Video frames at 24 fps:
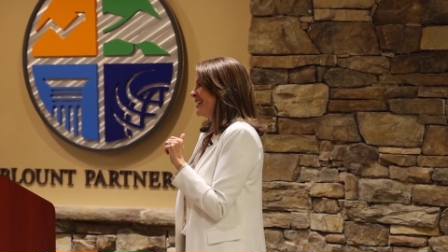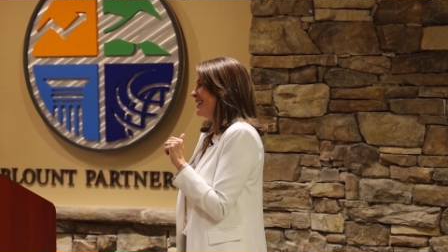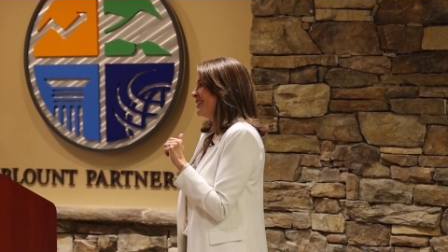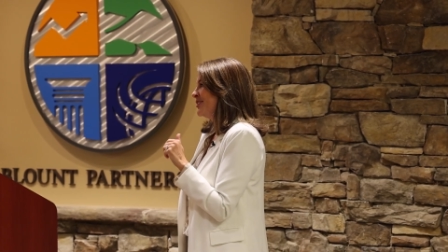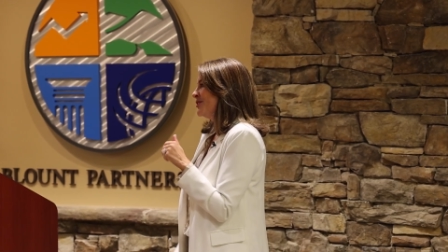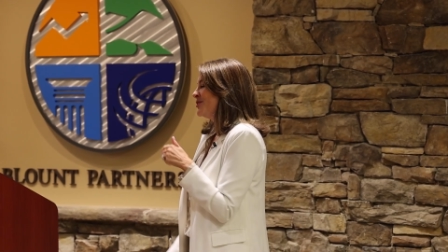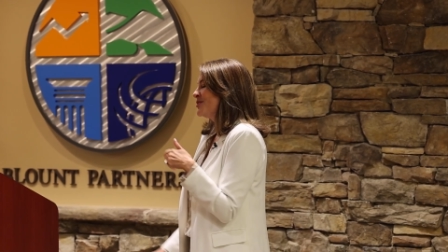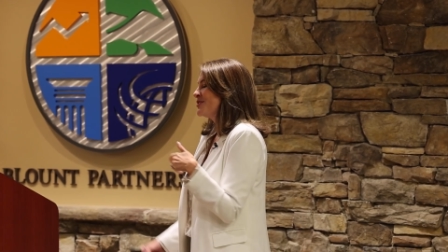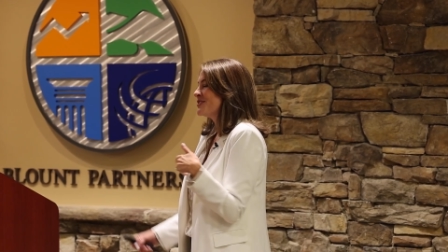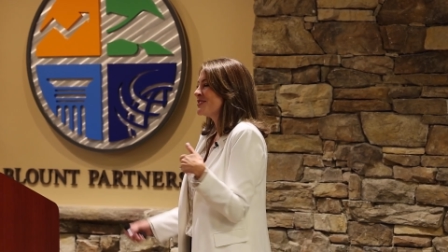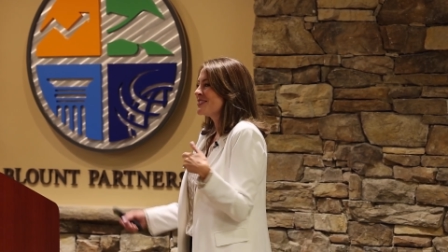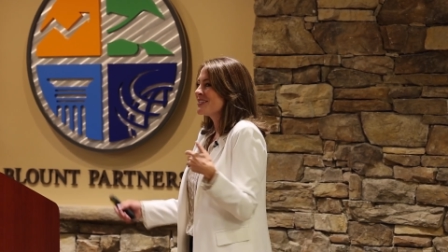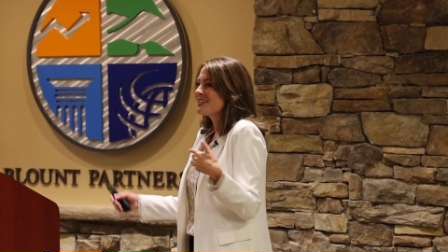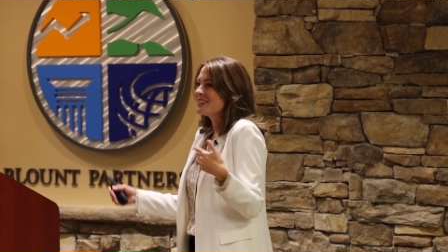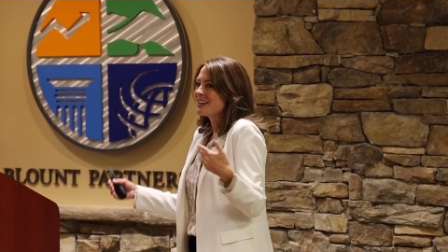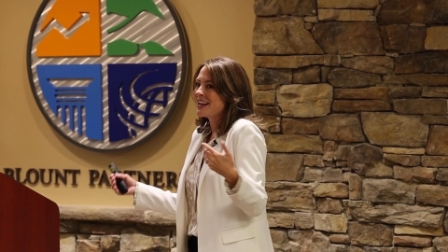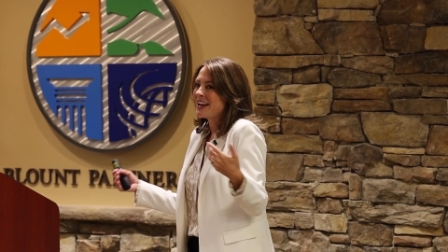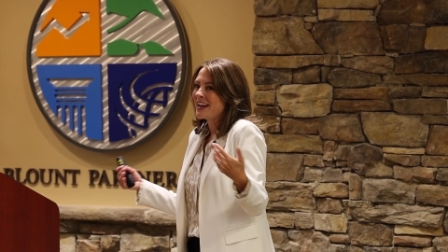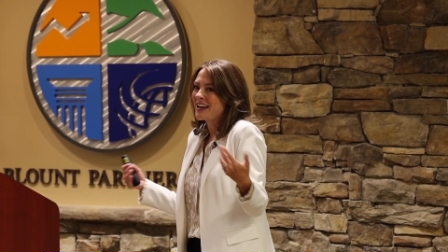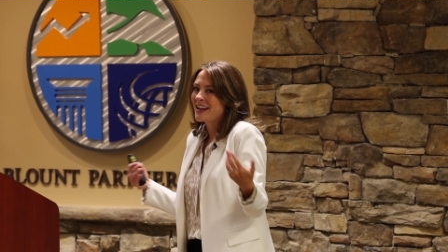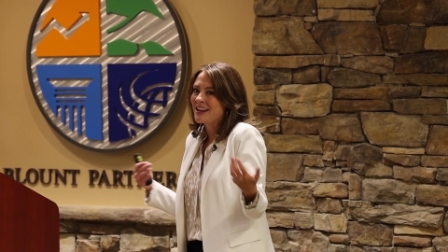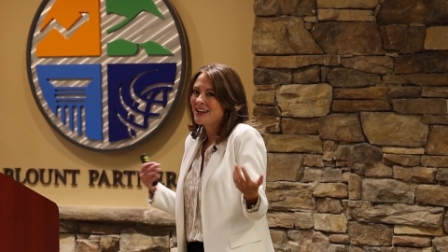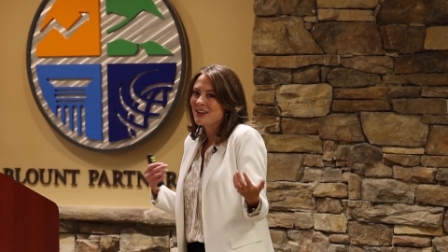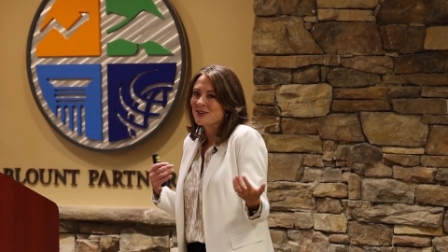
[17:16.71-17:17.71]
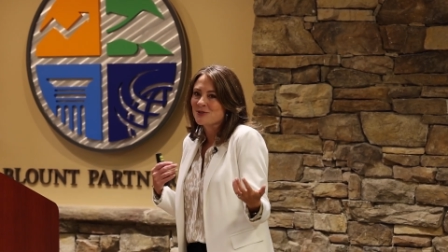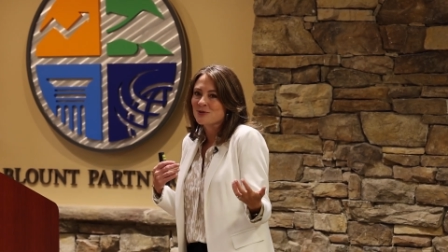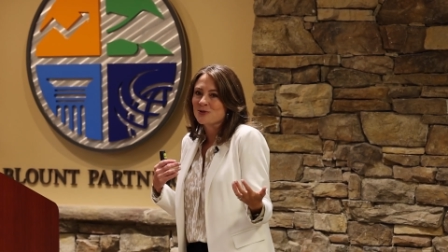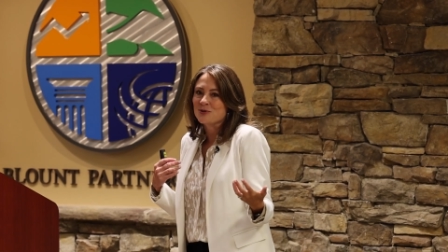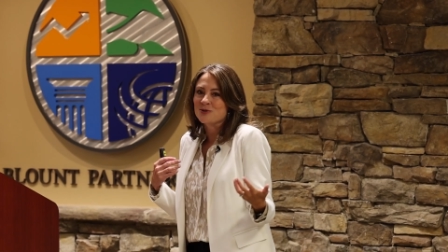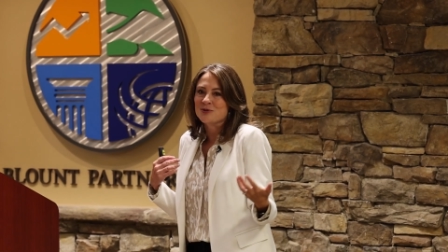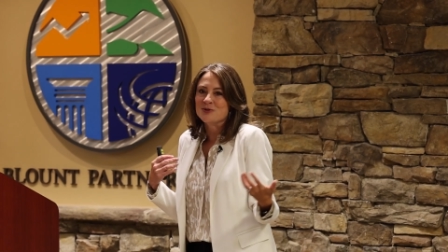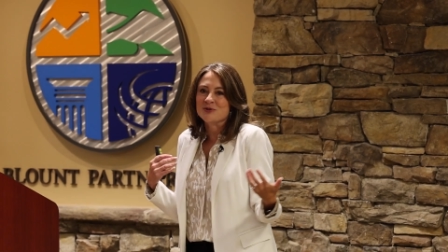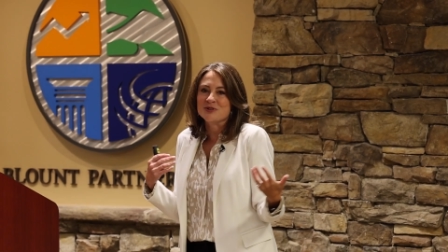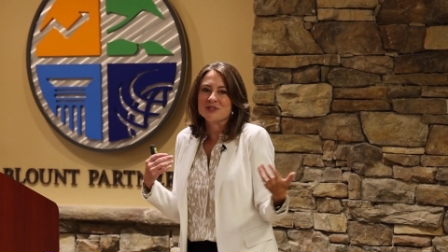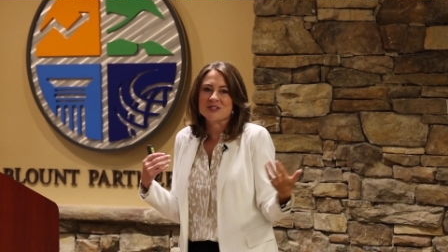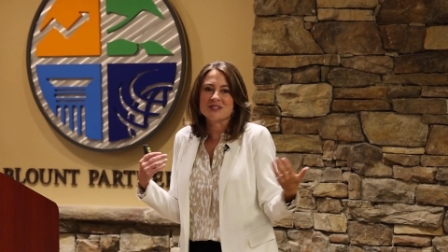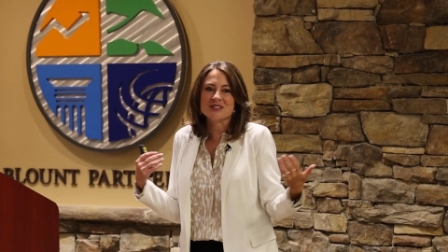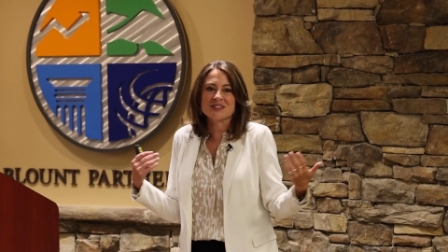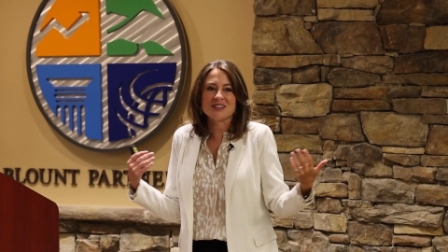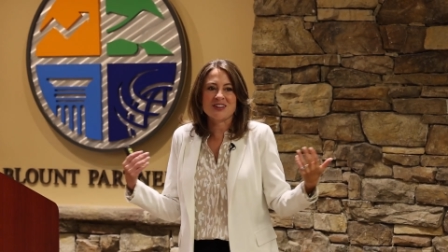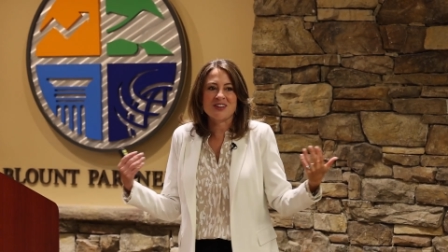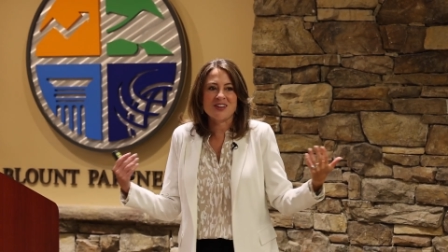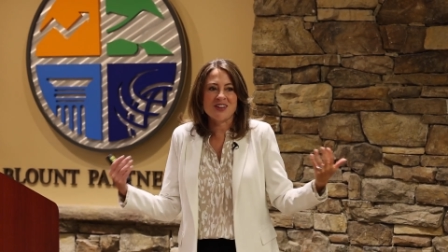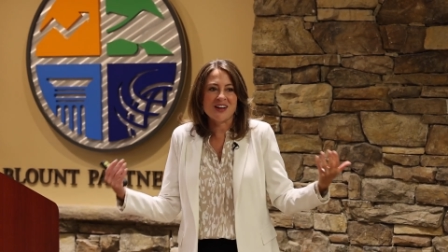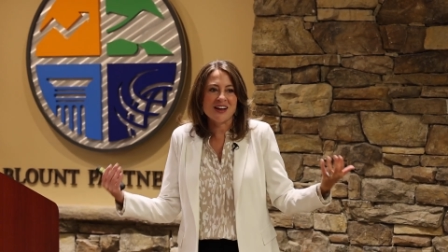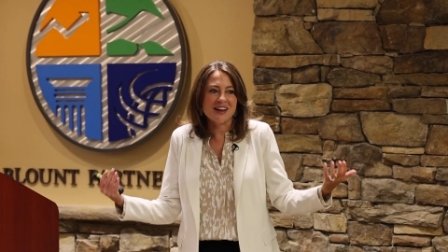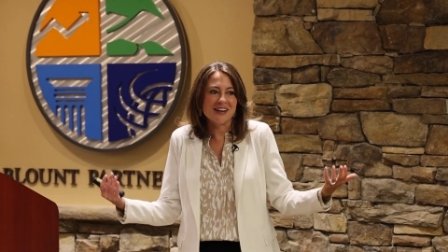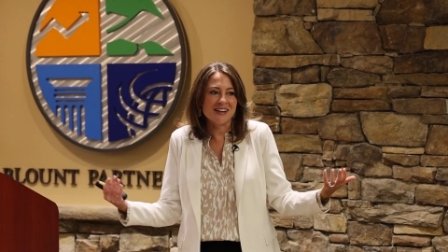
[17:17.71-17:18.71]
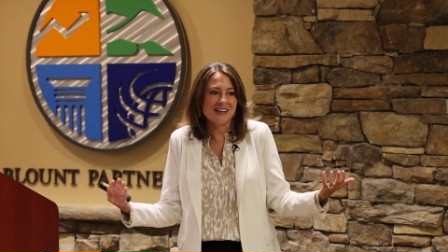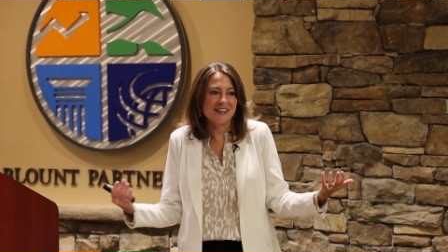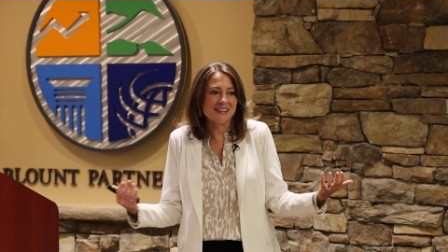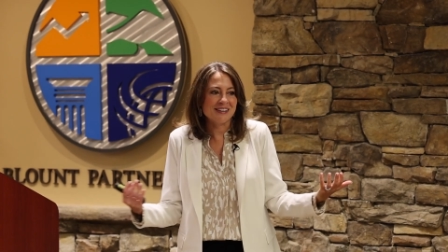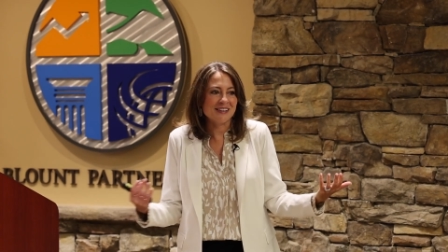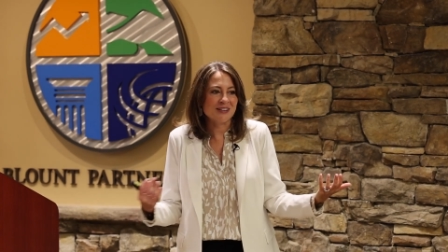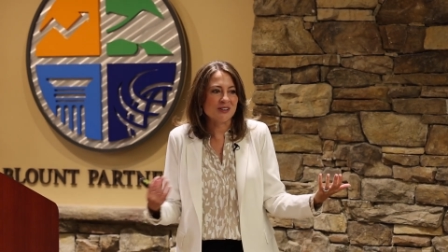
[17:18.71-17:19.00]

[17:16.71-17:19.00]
you just didn't handle this client